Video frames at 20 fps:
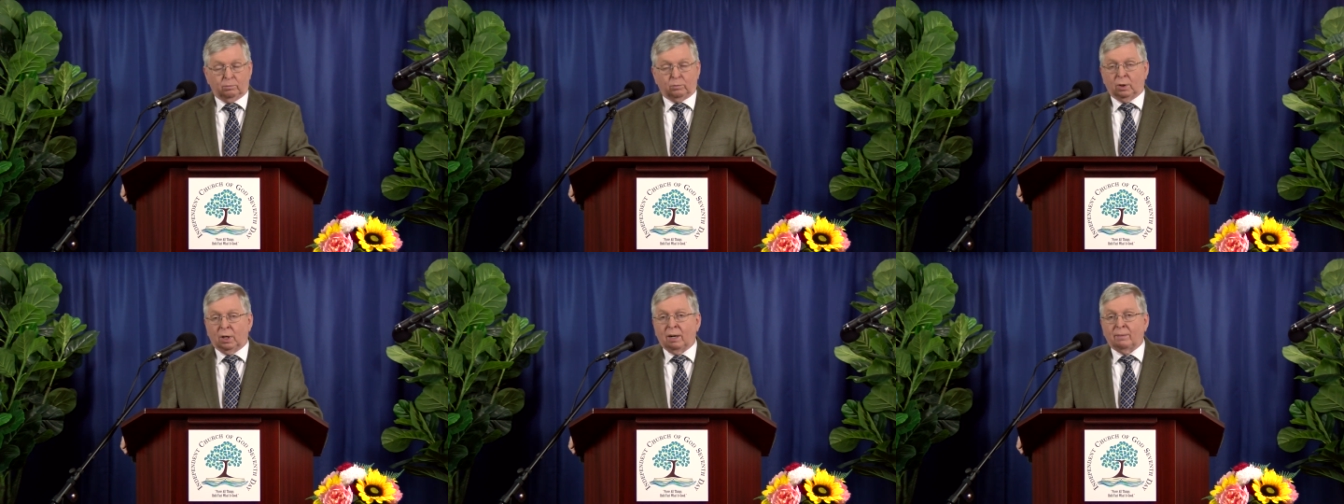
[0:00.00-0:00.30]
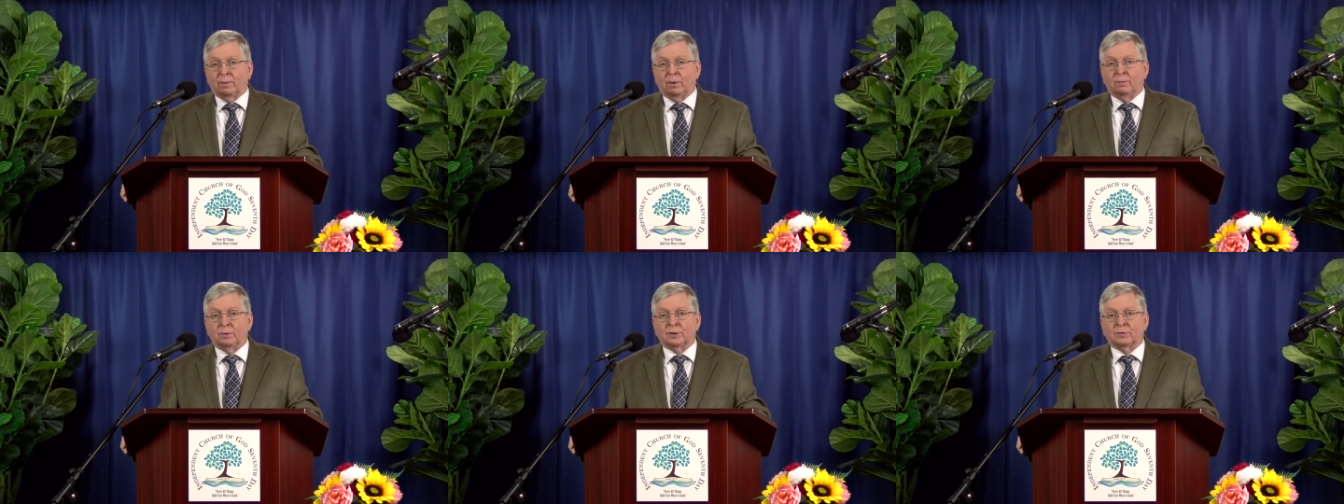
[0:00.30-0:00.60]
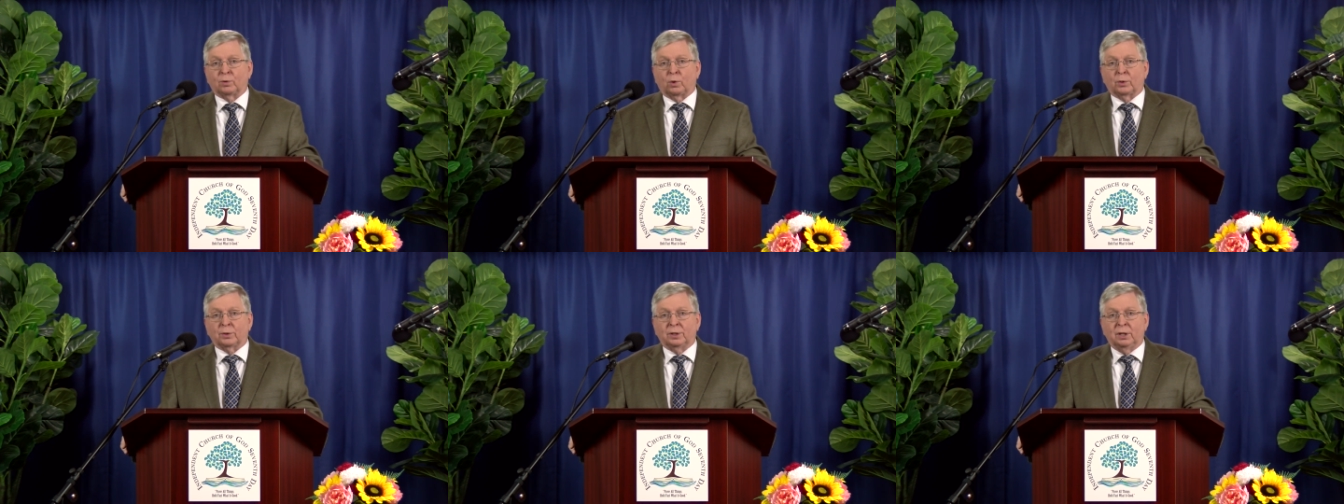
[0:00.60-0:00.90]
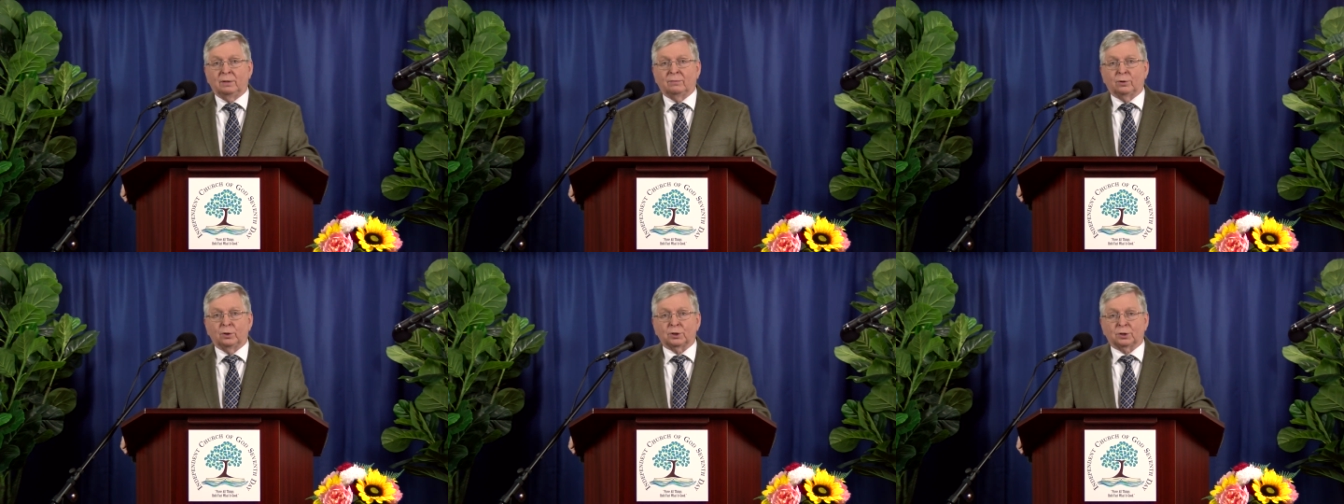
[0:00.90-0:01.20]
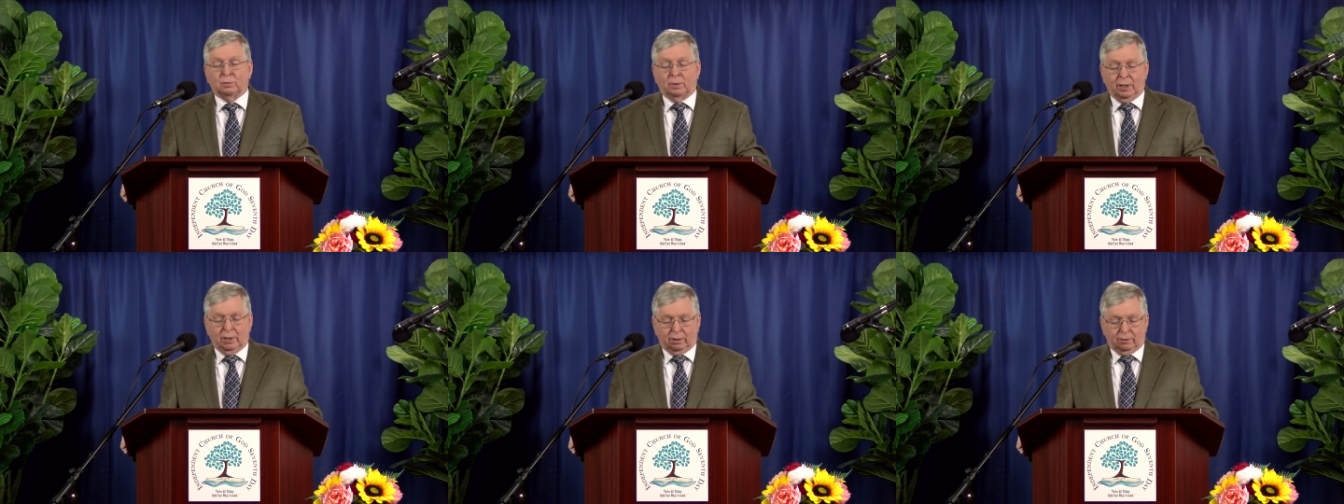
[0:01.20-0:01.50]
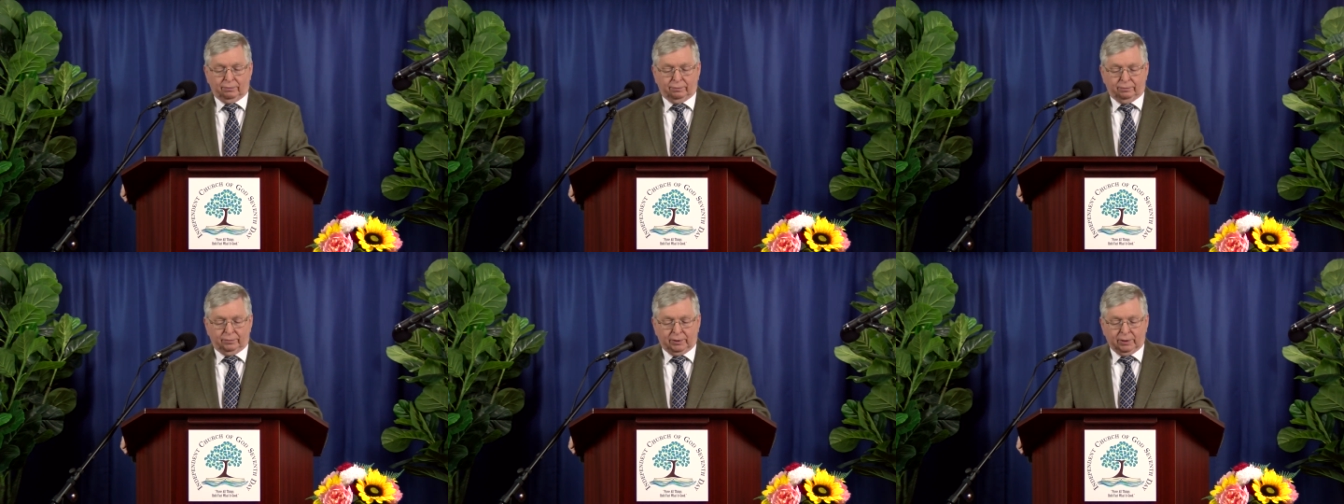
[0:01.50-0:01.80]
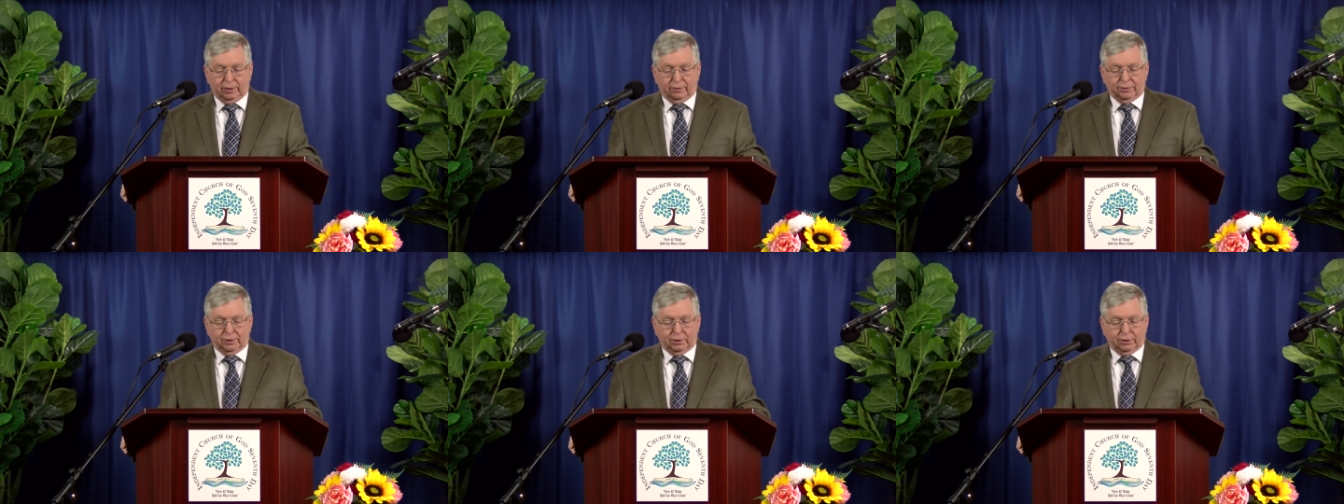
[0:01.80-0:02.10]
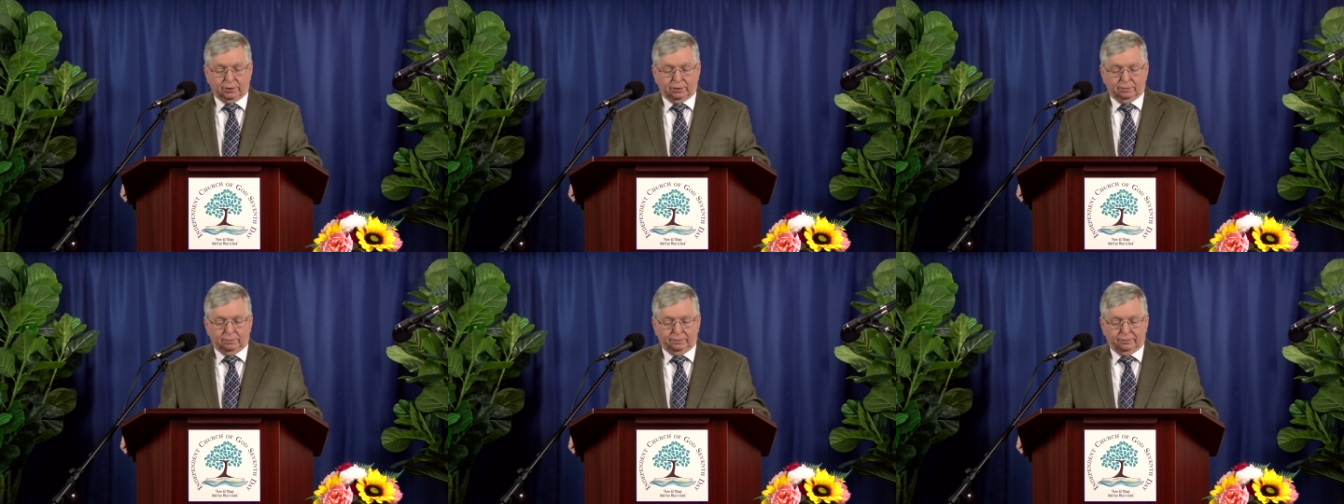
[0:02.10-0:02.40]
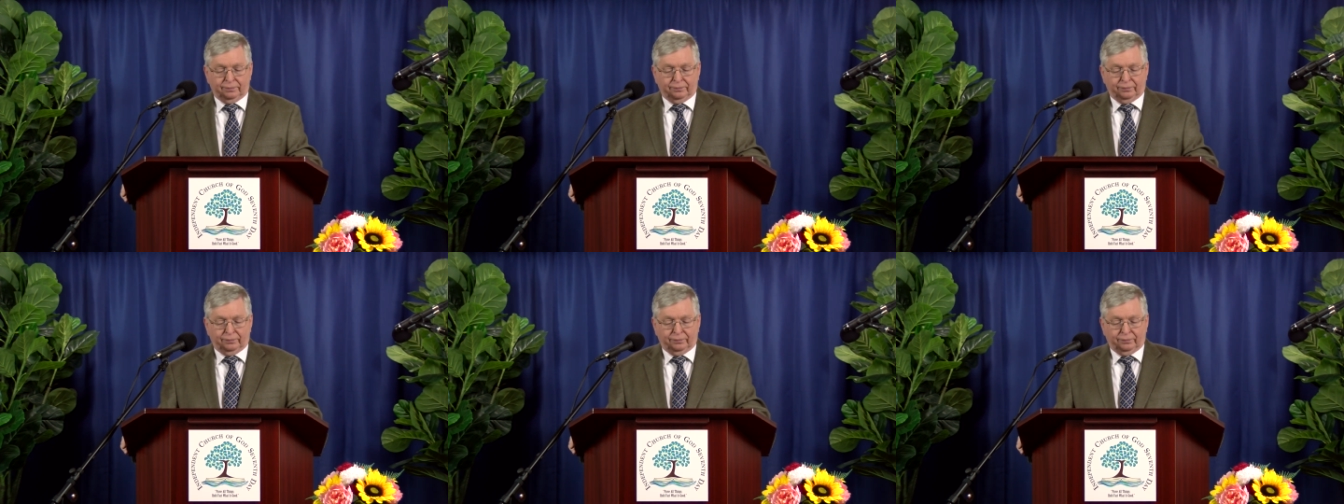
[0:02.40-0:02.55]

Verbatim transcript: Proverbs 14, verse 12 tells us